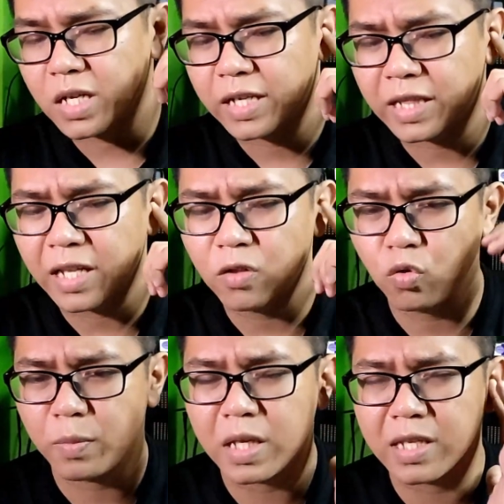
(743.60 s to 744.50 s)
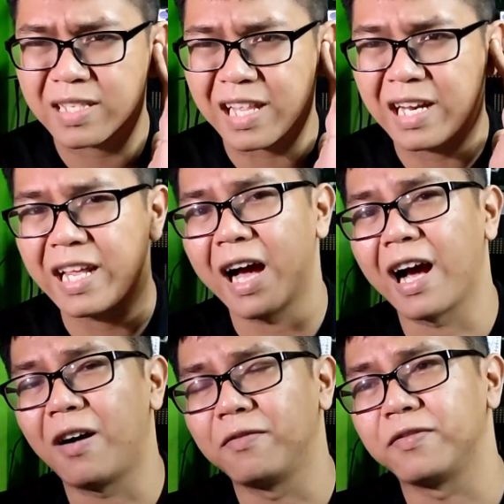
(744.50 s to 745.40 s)
they tend to be slightly
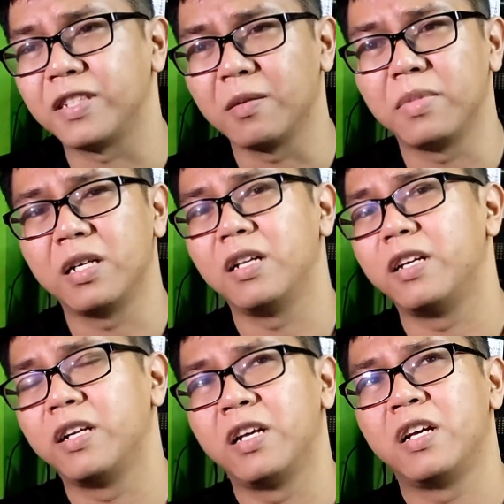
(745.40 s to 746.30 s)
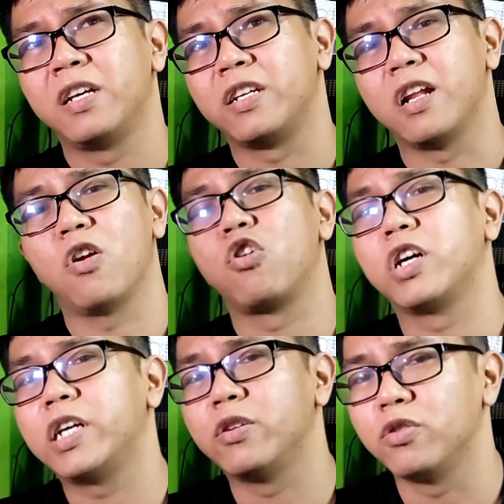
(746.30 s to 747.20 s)
uncomfortable the
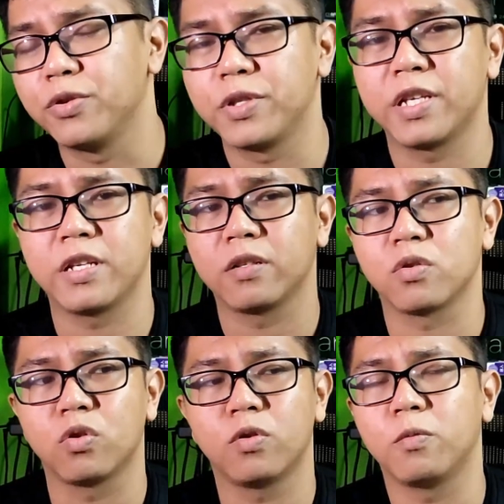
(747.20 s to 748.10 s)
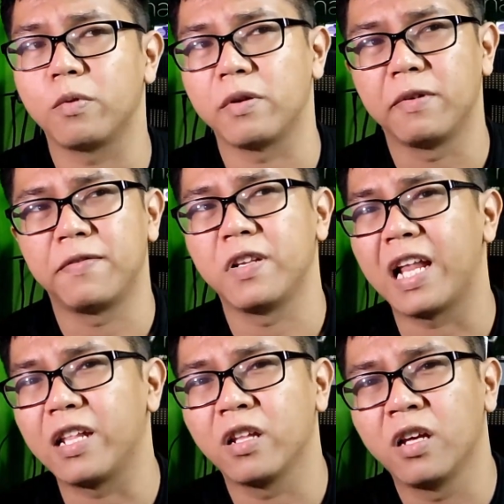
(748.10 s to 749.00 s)
longer you use it. So within
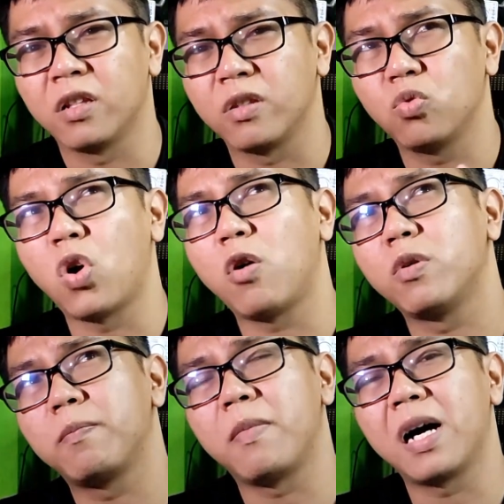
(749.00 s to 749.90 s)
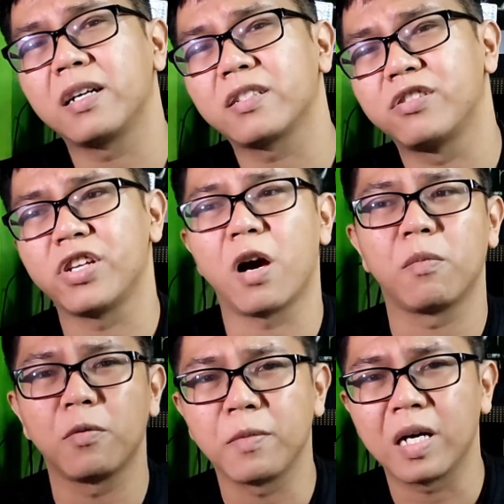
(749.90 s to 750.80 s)
like 2-hour mark,
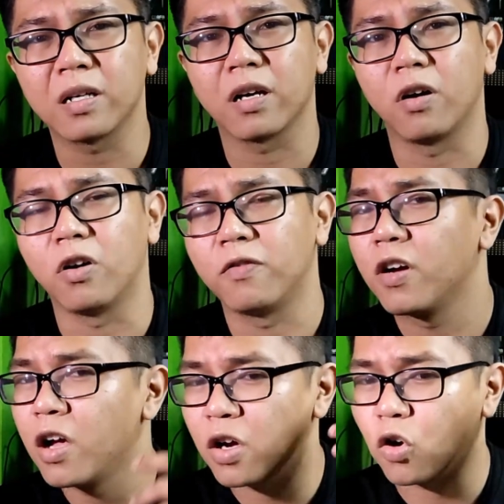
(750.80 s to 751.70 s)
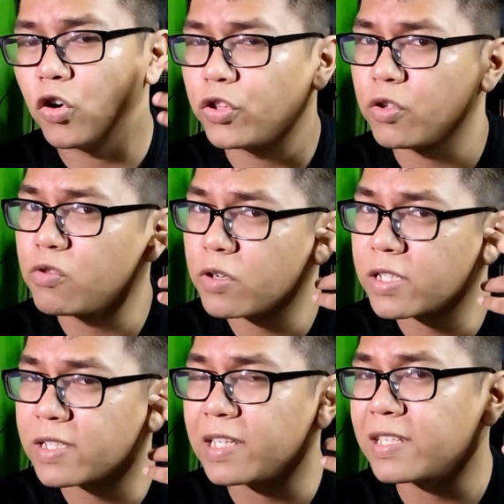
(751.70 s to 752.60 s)
3-hour mark of
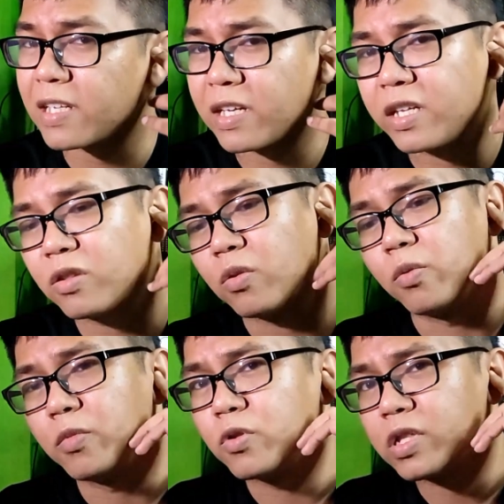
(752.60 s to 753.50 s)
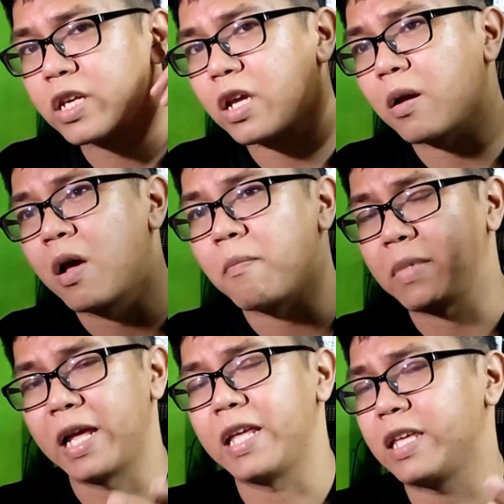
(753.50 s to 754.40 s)
continuous listening to music,
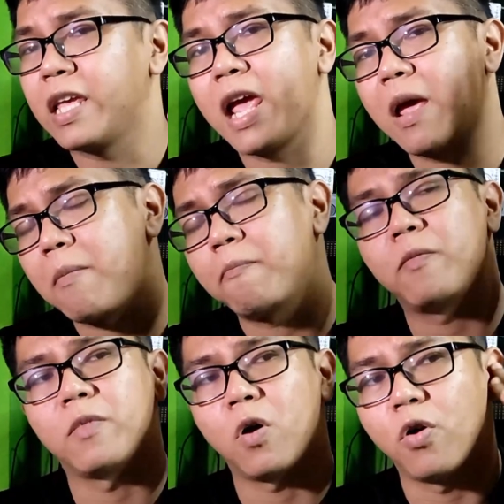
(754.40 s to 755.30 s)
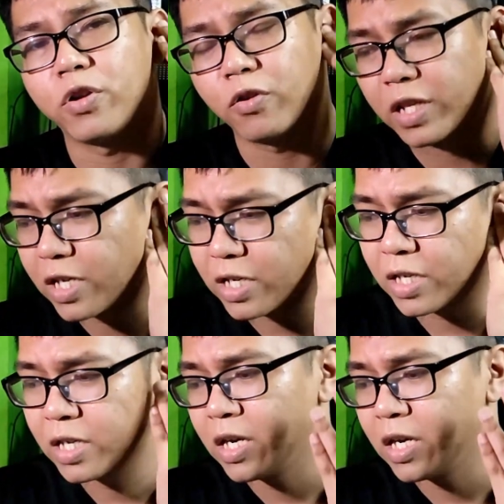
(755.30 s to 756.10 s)
playing game on your ear,